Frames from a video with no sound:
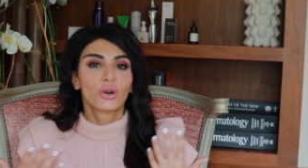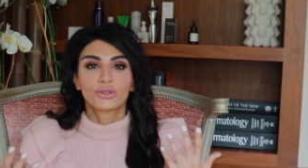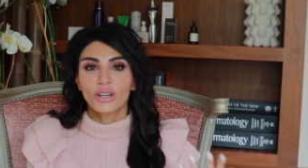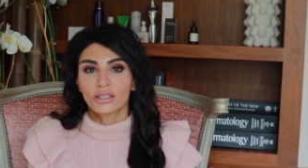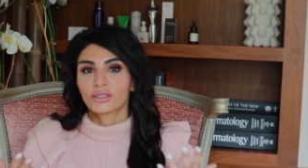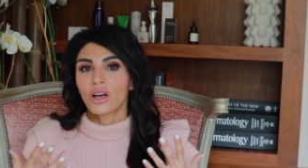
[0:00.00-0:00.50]

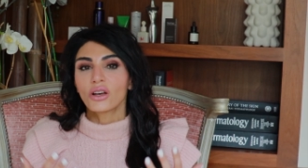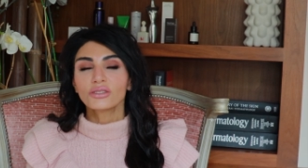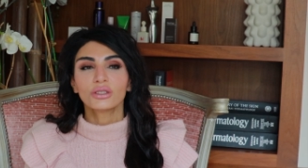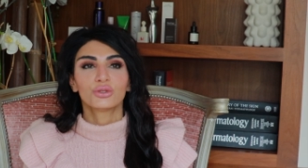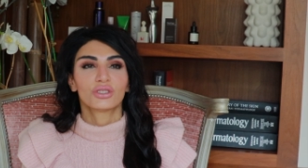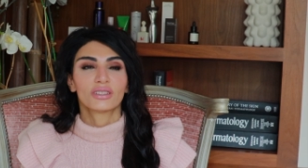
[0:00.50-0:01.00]
Botox
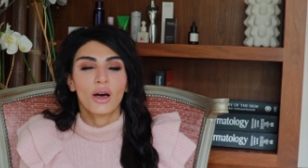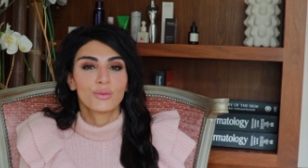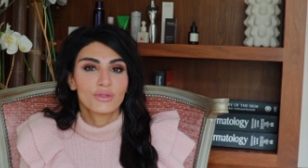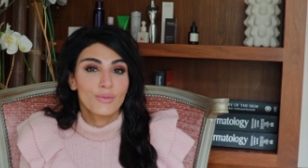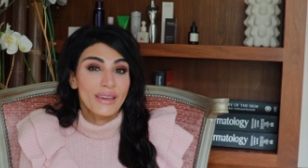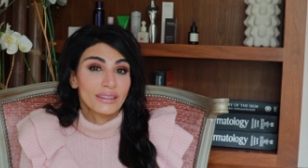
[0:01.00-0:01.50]
also just
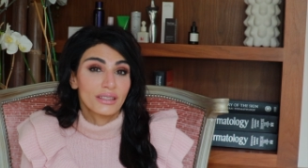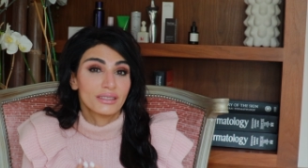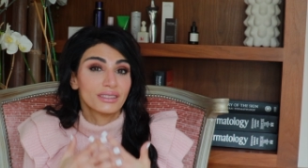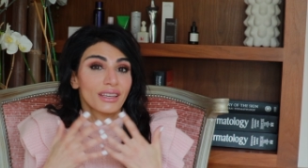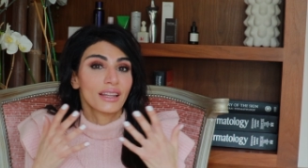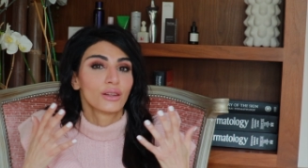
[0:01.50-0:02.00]
helps make the
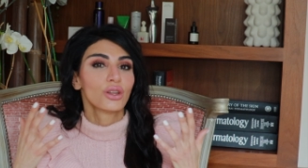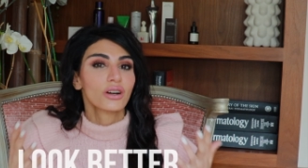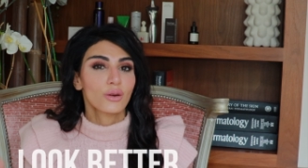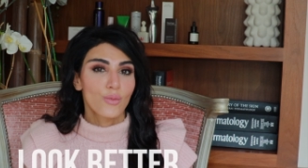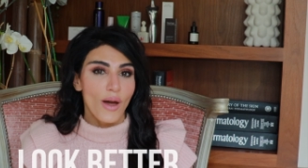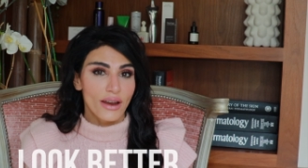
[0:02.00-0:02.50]
skin
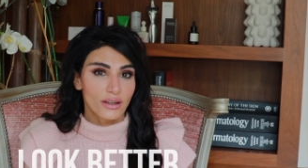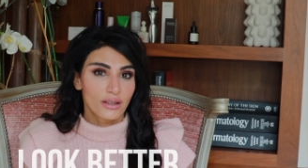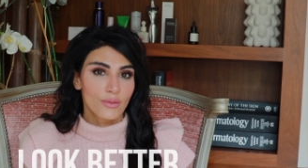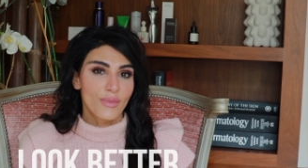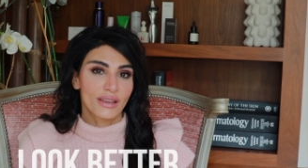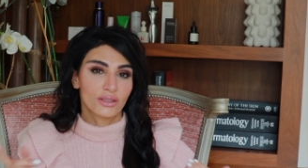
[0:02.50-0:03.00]
look better.
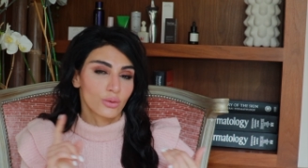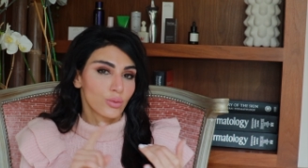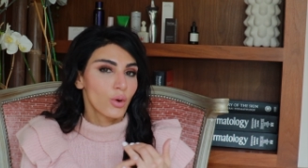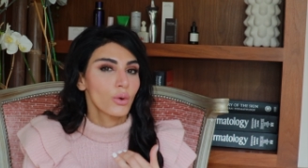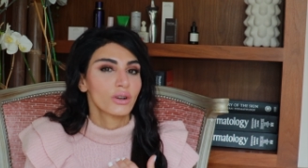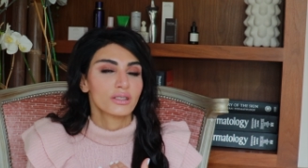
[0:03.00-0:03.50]
It makes your
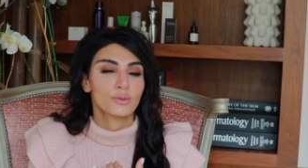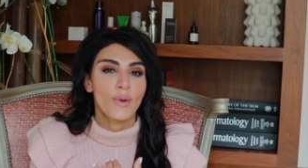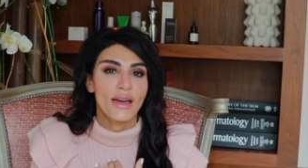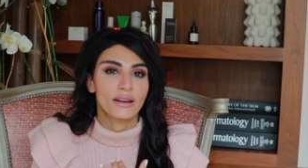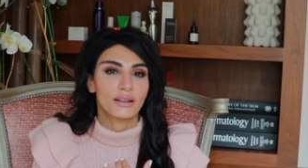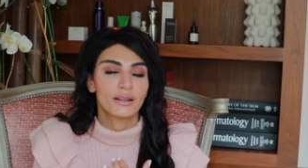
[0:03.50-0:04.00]
pores
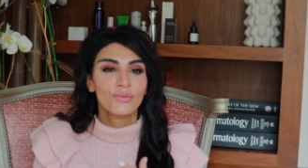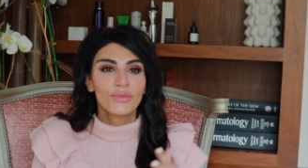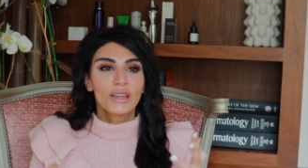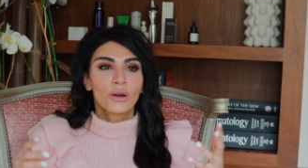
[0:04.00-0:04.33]
better.